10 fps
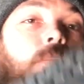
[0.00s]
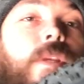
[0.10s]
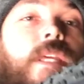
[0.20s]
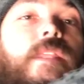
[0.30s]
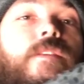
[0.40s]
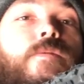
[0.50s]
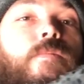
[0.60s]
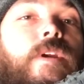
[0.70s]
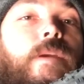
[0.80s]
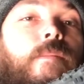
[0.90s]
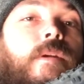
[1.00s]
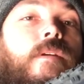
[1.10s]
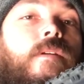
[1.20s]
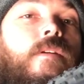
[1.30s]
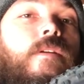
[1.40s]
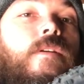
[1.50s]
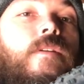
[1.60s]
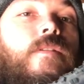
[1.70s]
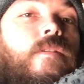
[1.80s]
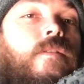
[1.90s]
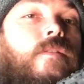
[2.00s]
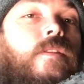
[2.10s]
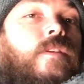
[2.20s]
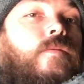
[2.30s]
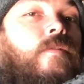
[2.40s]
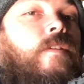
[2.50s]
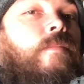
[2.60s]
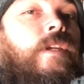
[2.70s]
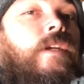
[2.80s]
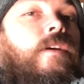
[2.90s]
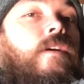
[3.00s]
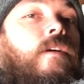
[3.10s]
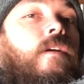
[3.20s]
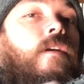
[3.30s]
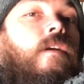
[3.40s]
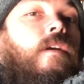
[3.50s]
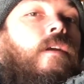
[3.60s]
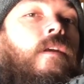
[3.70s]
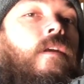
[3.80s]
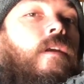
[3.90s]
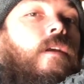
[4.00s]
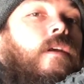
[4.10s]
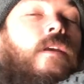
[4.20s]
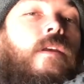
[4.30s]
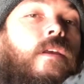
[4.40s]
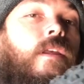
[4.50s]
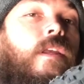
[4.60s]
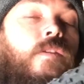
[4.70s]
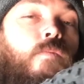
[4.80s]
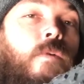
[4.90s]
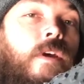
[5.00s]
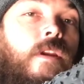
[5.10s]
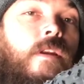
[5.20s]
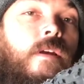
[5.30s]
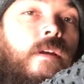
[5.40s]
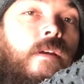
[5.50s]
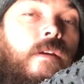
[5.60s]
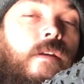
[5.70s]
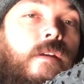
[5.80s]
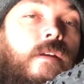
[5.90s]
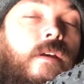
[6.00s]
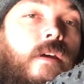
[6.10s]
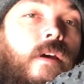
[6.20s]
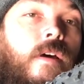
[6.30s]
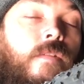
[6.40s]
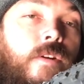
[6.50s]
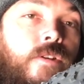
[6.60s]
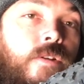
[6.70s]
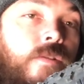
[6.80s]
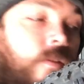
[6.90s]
we need this rim. So this rim here is one of our two